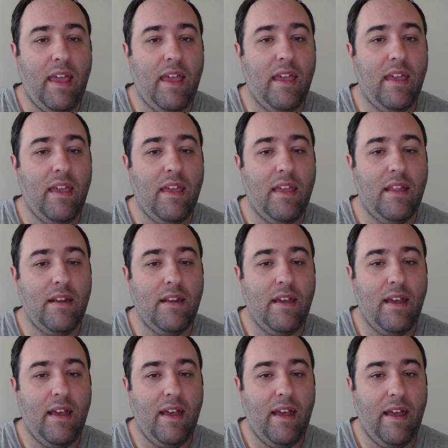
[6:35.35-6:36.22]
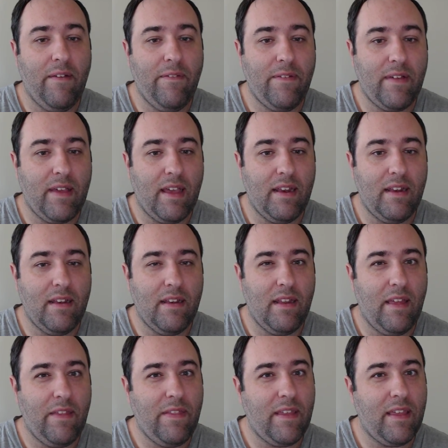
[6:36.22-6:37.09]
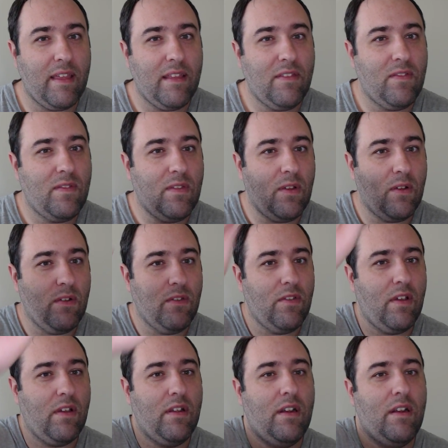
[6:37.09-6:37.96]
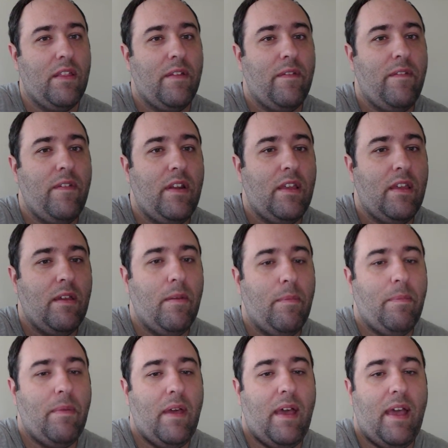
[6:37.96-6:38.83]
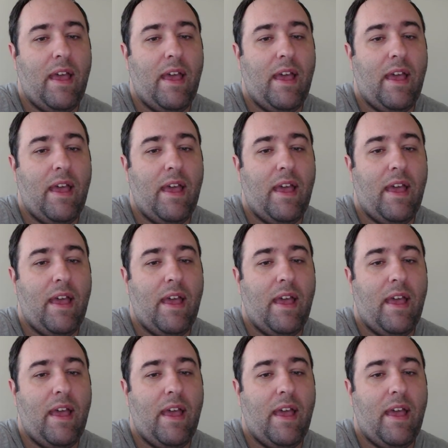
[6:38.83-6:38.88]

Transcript: And I forgot, I think I told y'all in another video,